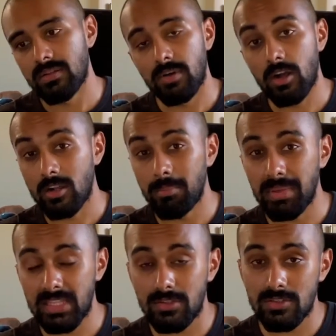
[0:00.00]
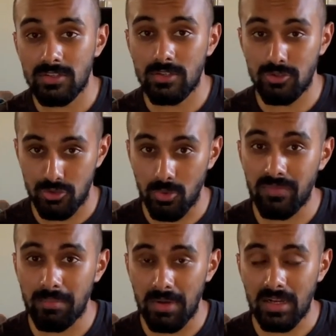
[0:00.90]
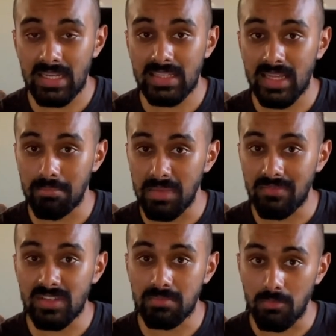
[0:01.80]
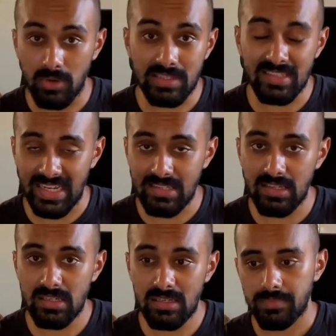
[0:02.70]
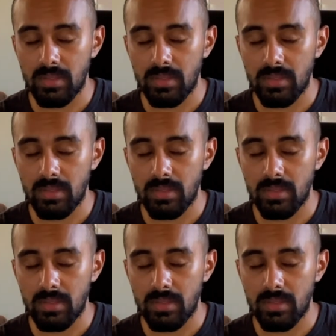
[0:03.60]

Are competitors going to join the market and make this more exciting?